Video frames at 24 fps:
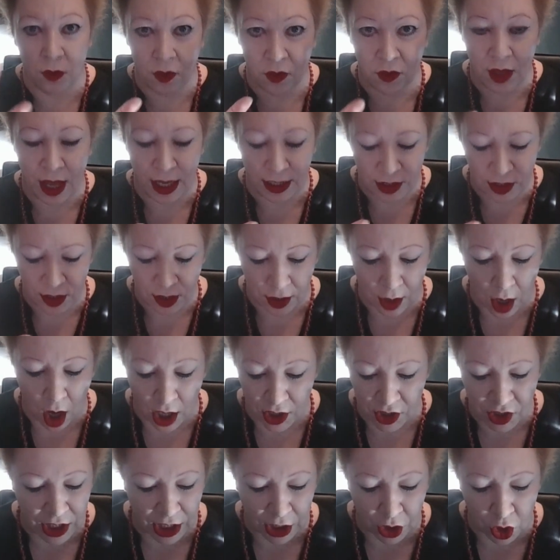That's a
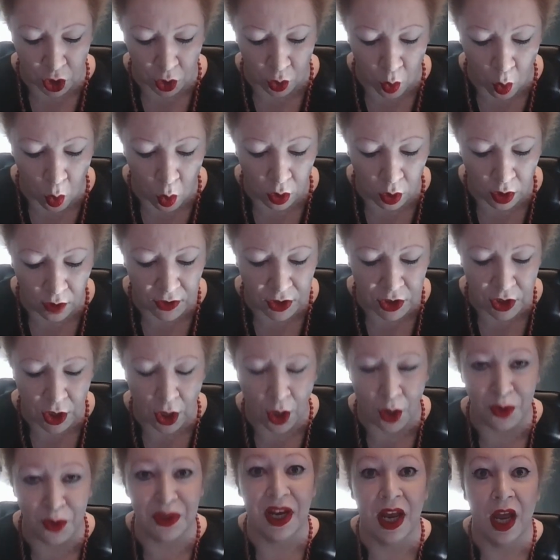section all of its
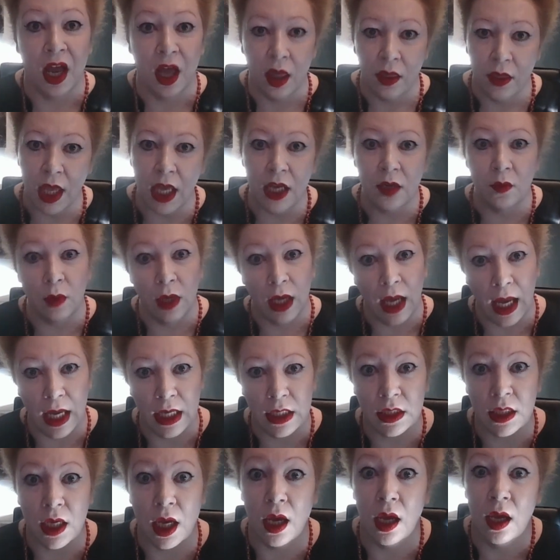own. Then we
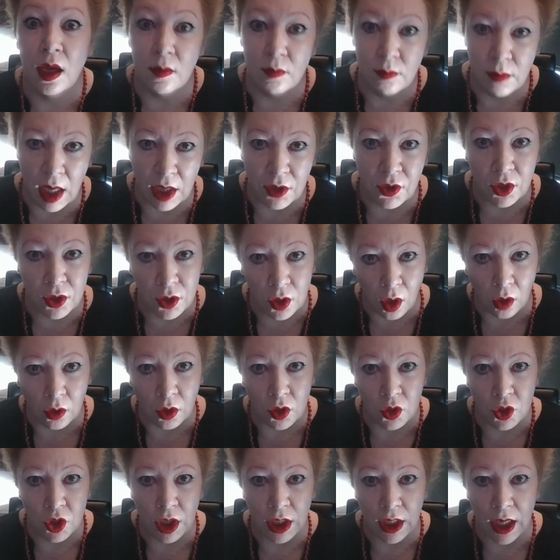enter
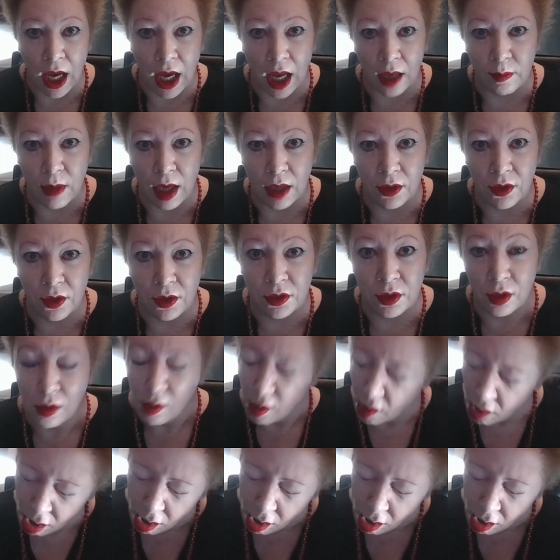methodology and methods.